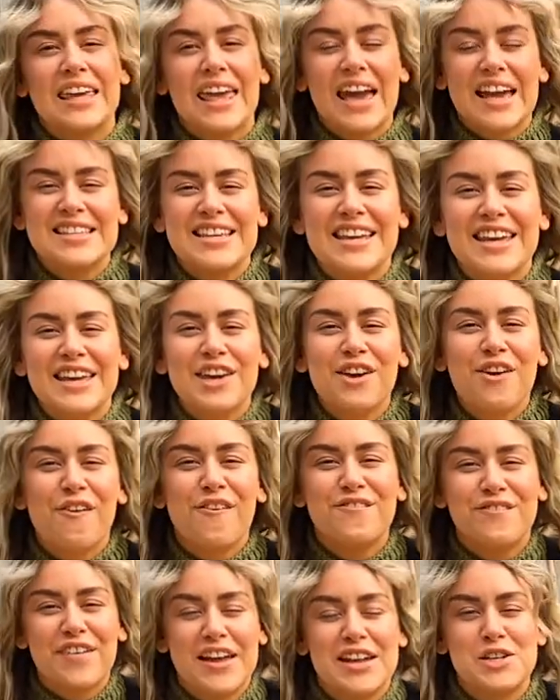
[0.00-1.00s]
getting your
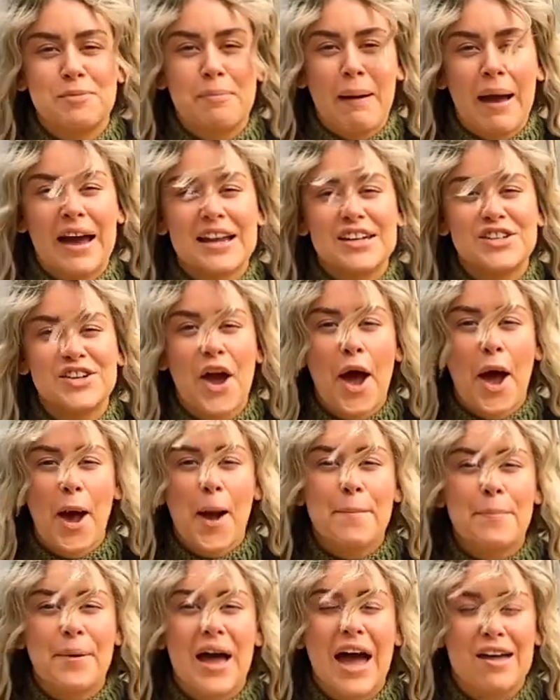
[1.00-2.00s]
veg patch
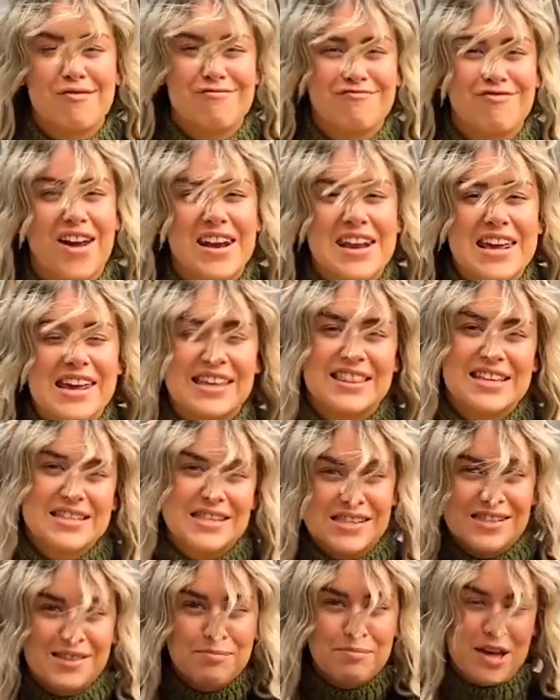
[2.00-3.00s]
up and running. This
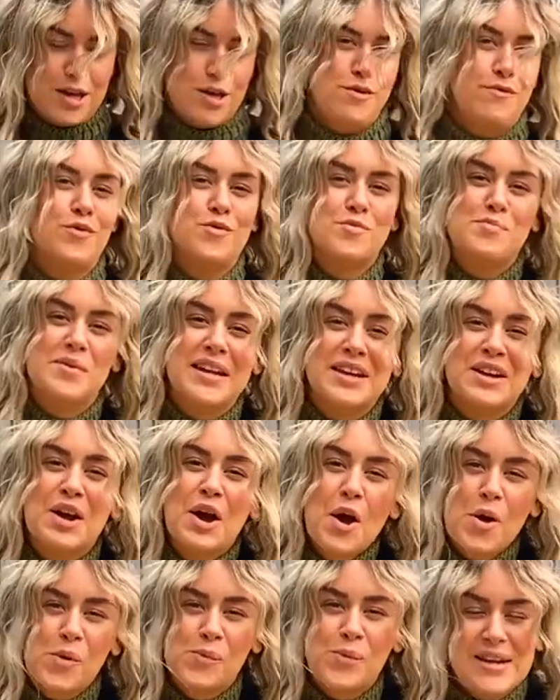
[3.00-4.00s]
is the bit you've all been
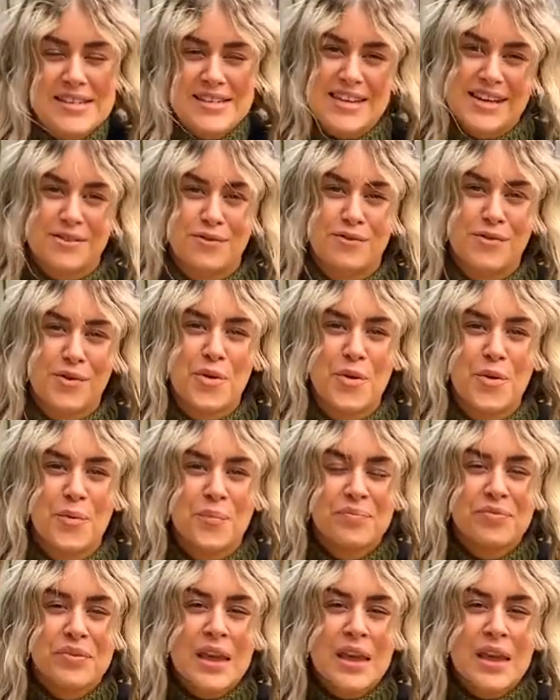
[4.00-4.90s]
waiting for.